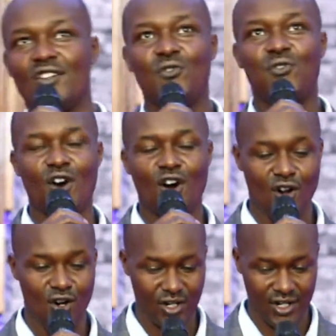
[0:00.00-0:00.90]

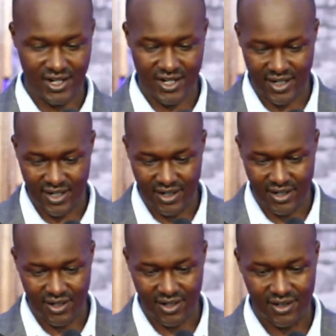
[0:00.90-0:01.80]
4, uh,
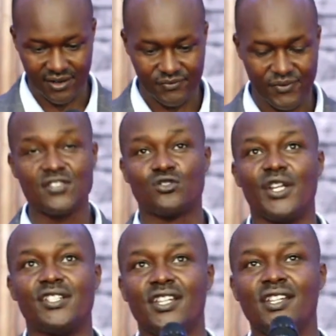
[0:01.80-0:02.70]
verse 20?